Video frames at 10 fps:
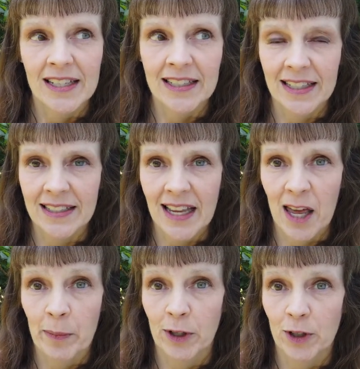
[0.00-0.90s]
Since
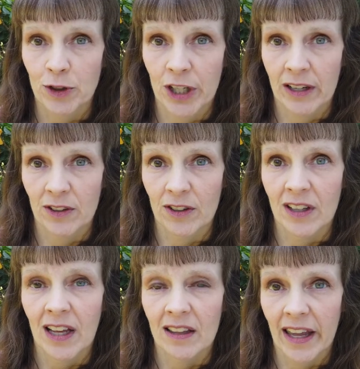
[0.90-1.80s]
I'm a new channel,
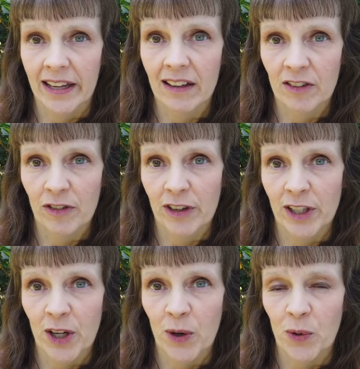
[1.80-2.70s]
liking the
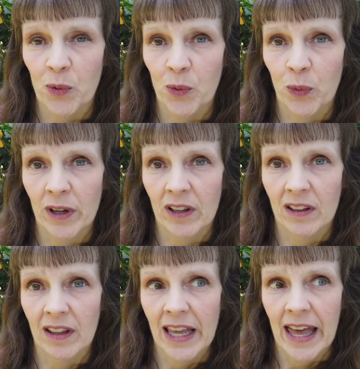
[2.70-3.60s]
video
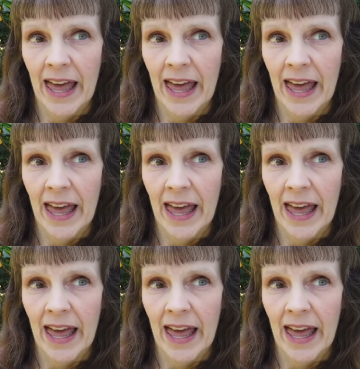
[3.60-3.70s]
will